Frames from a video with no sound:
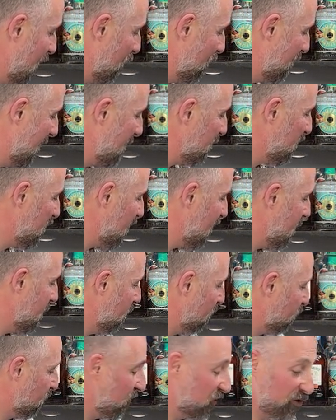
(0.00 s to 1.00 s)
old Pepsi,
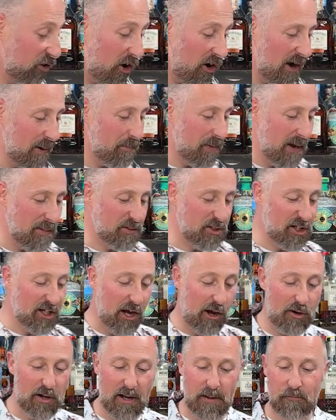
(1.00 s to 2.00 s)
Diet Pepsi
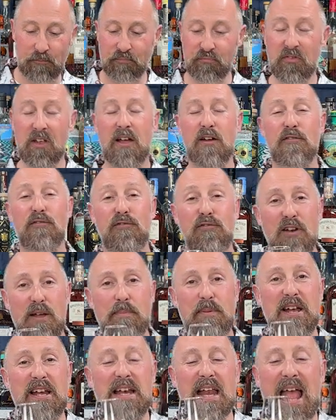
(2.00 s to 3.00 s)
Cola.
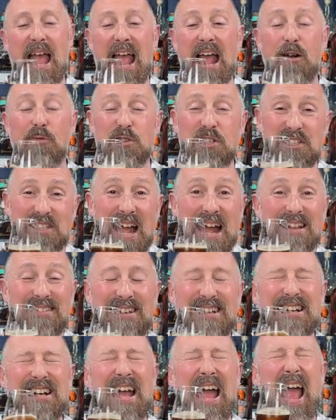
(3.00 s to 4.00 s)
Flipping
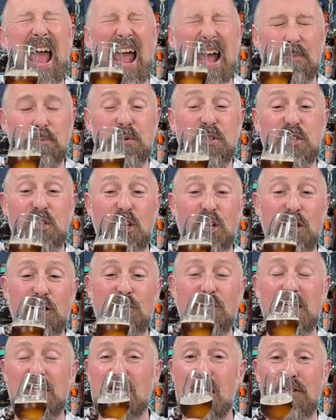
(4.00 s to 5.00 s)
outstanding.
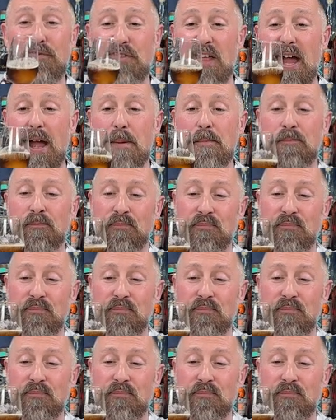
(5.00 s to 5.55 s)
Absolutely love that.